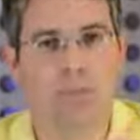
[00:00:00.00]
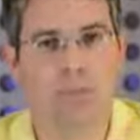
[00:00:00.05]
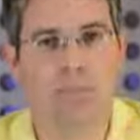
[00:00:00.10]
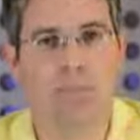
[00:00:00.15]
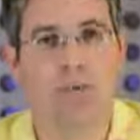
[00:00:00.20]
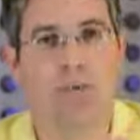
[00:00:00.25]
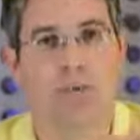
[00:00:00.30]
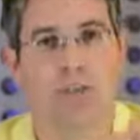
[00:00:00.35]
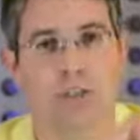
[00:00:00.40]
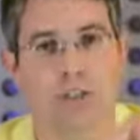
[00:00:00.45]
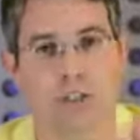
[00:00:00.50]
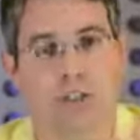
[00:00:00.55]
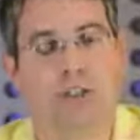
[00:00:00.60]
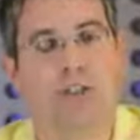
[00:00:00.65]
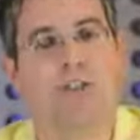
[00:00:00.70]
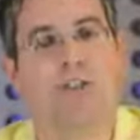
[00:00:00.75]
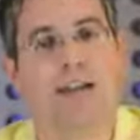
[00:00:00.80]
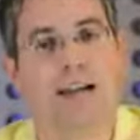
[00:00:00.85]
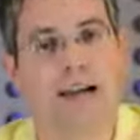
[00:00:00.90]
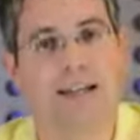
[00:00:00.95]
people
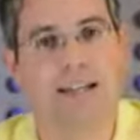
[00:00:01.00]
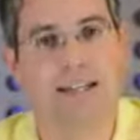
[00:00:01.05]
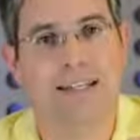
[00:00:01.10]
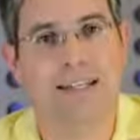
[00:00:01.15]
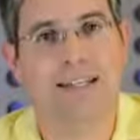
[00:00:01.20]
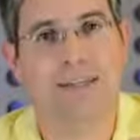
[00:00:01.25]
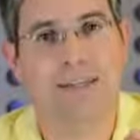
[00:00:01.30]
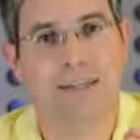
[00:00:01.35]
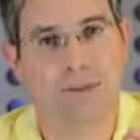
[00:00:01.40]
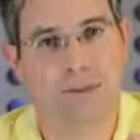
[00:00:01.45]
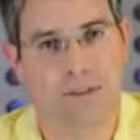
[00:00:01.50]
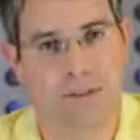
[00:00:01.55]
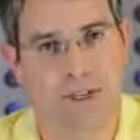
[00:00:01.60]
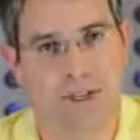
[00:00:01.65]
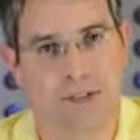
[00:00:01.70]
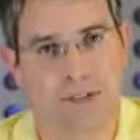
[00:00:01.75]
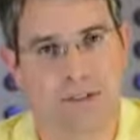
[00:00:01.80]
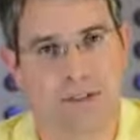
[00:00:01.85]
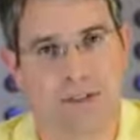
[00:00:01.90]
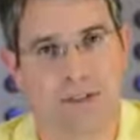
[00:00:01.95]
should not need to use
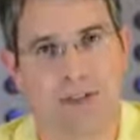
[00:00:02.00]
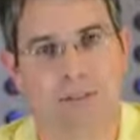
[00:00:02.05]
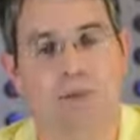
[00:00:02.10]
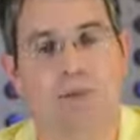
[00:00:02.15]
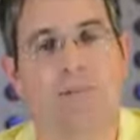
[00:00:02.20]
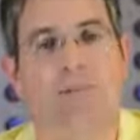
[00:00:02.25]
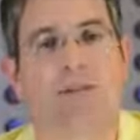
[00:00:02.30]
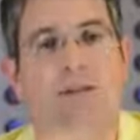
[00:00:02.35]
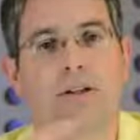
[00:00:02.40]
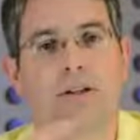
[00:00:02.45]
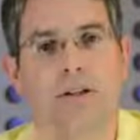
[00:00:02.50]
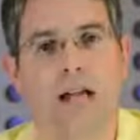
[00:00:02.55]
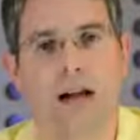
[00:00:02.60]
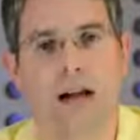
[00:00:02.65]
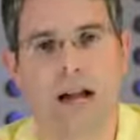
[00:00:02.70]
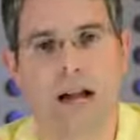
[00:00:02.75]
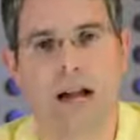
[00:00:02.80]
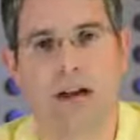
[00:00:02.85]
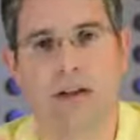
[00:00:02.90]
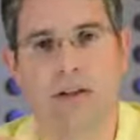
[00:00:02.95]
this. We build
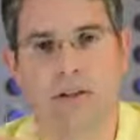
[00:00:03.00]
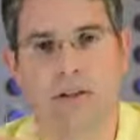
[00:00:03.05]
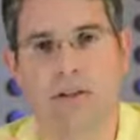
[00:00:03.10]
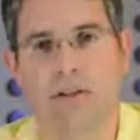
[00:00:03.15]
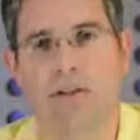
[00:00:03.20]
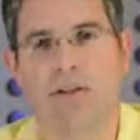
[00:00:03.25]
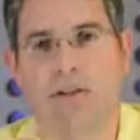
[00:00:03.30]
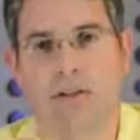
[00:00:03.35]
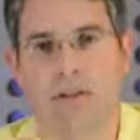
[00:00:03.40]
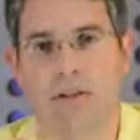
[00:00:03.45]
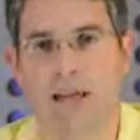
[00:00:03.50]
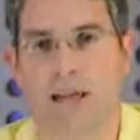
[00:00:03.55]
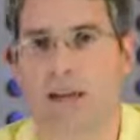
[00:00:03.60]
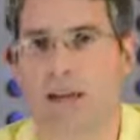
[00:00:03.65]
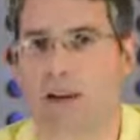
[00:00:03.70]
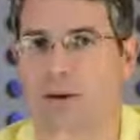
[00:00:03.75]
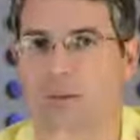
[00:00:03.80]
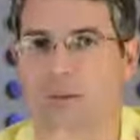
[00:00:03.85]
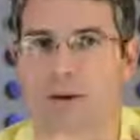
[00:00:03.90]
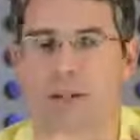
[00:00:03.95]
our algorithms
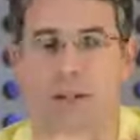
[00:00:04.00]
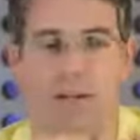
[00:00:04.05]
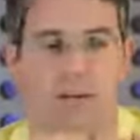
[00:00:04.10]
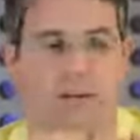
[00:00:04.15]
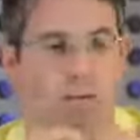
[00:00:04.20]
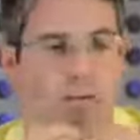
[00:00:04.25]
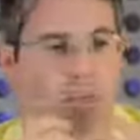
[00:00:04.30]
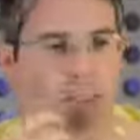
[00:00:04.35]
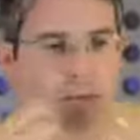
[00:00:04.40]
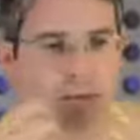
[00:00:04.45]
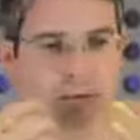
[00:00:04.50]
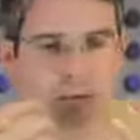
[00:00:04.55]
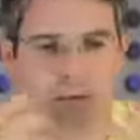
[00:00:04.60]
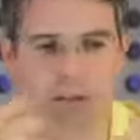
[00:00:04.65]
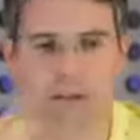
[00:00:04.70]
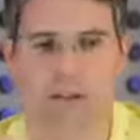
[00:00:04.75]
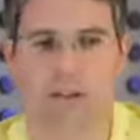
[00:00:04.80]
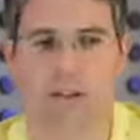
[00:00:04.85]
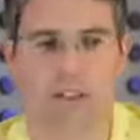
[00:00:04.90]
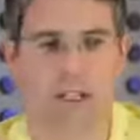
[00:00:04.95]
and we
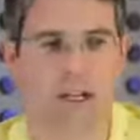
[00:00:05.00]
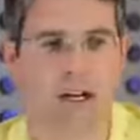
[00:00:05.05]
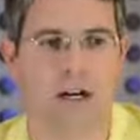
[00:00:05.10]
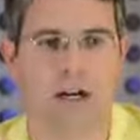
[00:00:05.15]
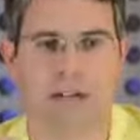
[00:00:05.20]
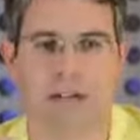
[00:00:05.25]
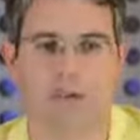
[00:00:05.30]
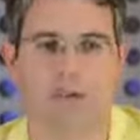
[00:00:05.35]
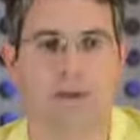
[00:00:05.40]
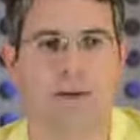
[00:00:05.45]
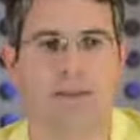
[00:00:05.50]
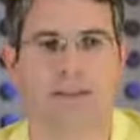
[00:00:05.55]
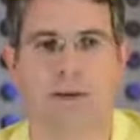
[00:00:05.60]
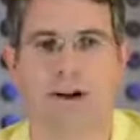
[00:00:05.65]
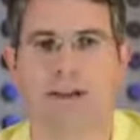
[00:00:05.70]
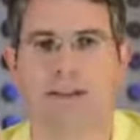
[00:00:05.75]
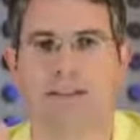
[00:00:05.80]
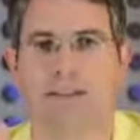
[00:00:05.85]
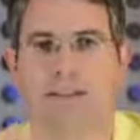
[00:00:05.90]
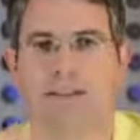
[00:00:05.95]
look at our spam
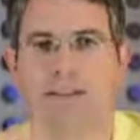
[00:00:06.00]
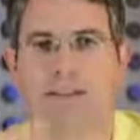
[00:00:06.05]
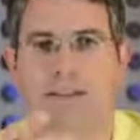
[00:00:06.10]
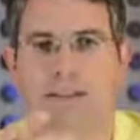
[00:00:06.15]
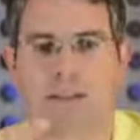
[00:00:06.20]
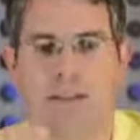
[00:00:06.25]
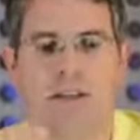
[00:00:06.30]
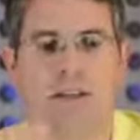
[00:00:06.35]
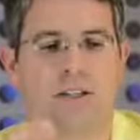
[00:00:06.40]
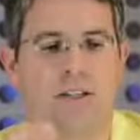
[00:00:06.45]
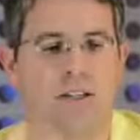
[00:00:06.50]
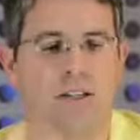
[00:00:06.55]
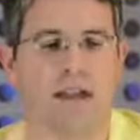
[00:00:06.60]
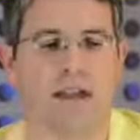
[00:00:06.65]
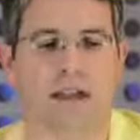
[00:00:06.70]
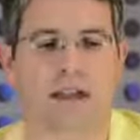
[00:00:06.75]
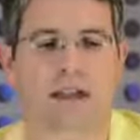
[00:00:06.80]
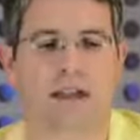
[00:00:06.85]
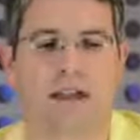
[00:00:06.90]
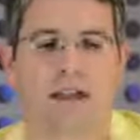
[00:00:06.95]
processing such
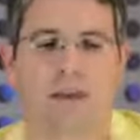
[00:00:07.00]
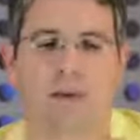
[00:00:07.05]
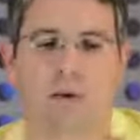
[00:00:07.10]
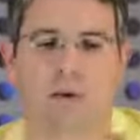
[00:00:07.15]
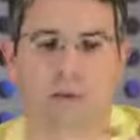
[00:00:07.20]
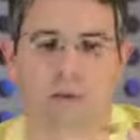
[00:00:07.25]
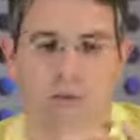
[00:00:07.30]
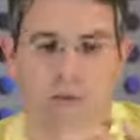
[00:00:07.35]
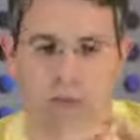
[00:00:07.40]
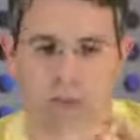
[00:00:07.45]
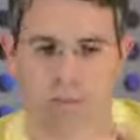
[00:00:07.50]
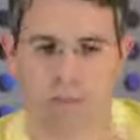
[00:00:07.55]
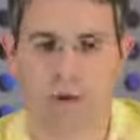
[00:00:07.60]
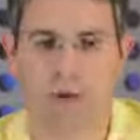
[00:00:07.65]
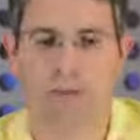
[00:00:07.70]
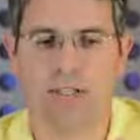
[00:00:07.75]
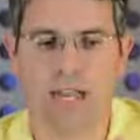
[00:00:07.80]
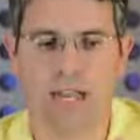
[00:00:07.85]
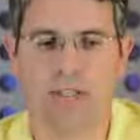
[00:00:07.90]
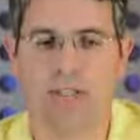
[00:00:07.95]
that in
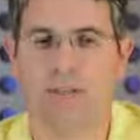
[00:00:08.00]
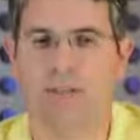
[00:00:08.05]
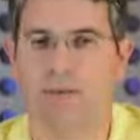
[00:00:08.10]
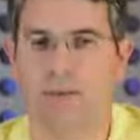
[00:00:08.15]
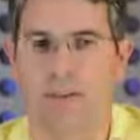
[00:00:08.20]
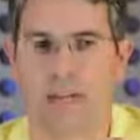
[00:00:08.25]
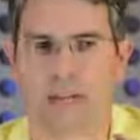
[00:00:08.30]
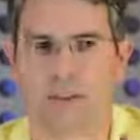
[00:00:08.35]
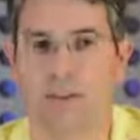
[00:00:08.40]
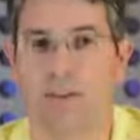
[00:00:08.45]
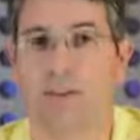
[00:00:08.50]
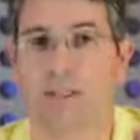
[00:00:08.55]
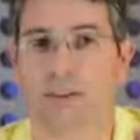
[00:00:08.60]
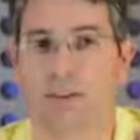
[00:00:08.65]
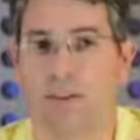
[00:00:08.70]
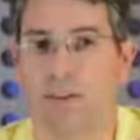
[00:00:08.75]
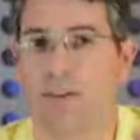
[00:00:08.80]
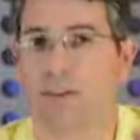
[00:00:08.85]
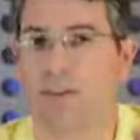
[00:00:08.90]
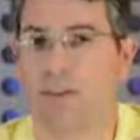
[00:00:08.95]
most cases we handle
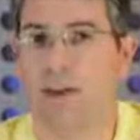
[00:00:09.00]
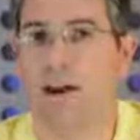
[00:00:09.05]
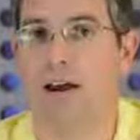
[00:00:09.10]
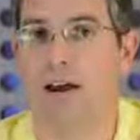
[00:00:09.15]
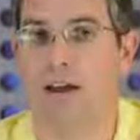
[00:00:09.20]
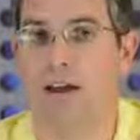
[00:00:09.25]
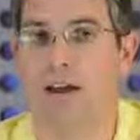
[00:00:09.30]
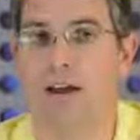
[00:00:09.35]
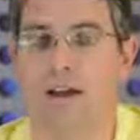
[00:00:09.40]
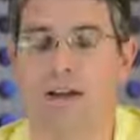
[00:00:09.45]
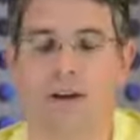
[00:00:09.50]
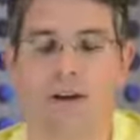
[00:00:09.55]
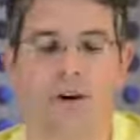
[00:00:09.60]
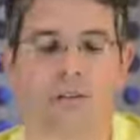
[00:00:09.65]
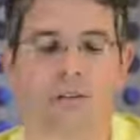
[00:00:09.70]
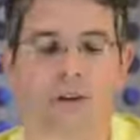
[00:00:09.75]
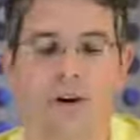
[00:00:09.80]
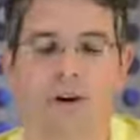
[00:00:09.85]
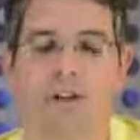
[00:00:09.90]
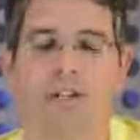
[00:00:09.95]
things just fine. A
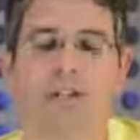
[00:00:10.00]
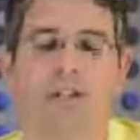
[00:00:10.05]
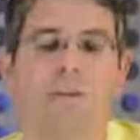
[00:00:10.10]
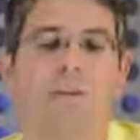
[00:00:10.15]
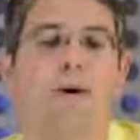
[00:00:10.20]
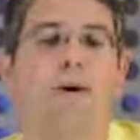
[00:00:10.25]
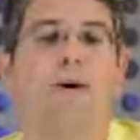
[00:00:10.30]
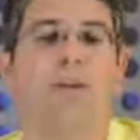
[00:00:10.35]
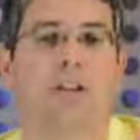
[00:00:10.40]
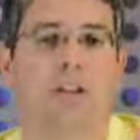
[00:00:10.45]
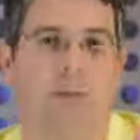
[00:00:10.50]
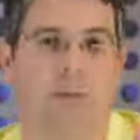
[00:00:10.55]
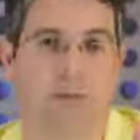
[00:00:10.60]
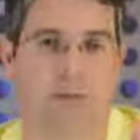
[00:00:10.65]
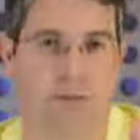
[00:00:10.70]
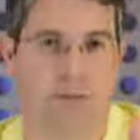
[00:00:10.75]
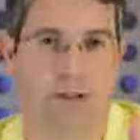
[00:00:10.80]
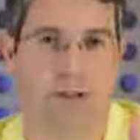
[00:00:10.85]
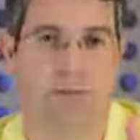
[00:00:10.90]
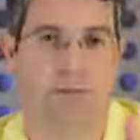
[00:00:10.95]
very small number
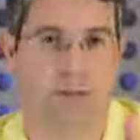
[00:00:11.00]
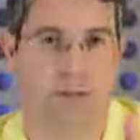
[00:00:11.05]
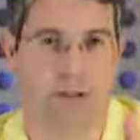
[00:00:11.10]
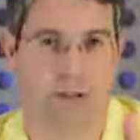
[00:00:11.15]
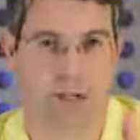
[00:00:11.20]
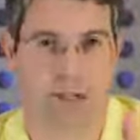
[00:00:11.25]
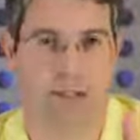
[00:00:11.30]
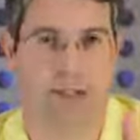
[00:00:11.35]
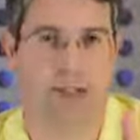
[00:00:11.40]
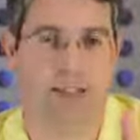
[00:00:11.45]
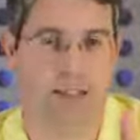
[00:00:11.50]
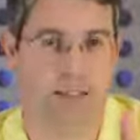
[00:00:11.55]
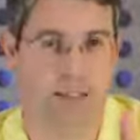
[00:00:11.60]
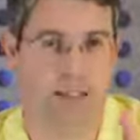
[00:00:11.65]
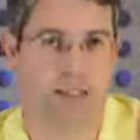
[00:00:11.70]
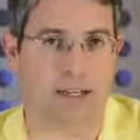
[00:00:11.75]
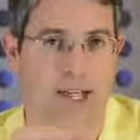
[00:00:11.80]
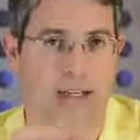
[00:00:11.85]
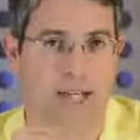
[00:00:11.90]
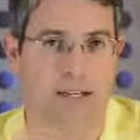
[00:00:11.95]
of people are getting these
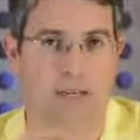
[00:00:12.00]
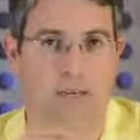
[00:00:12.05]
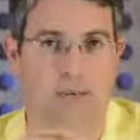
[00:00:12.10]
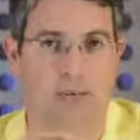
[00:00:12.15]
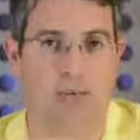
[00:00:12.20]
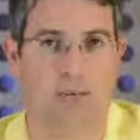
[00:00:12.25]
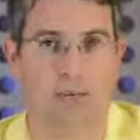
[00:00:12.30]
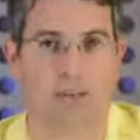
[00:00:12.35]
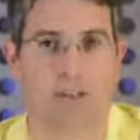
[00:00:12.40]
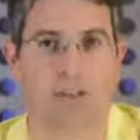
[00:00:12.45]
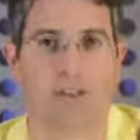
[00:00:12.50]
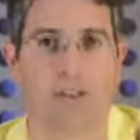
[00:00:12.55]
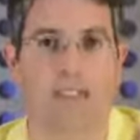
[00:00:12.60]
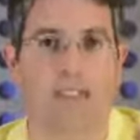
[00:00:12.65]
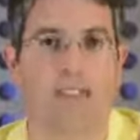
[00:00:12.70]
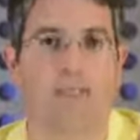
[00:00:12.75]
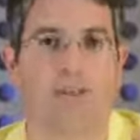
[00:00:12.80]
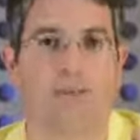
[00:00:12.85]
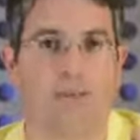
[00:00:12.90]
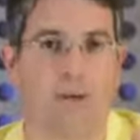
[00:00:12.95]
unnatural
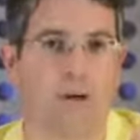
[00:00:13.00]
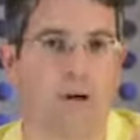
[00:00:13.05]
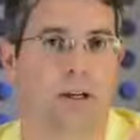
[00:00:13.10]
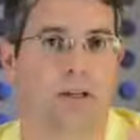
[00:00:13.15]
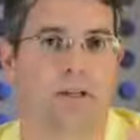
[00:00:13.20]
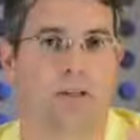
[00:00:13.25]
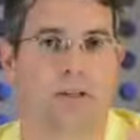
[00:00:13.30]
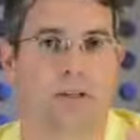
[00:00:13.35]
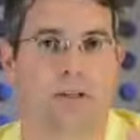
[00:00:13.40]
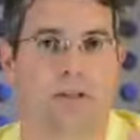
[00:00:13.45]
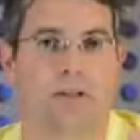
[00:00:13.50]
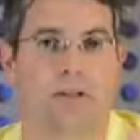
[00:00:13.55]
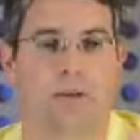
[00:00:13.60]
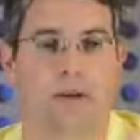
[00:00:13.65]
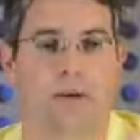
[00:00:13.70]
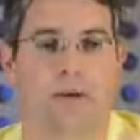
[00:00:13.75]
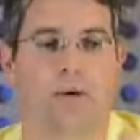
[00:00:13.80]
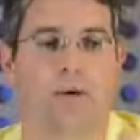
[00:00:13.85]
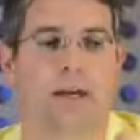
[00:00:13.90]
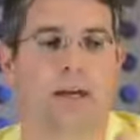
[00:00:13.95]
links warnings, and
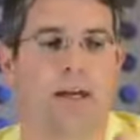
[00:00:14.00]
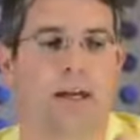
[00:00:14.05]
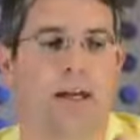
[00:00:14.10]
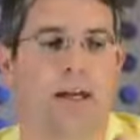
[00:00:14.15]
so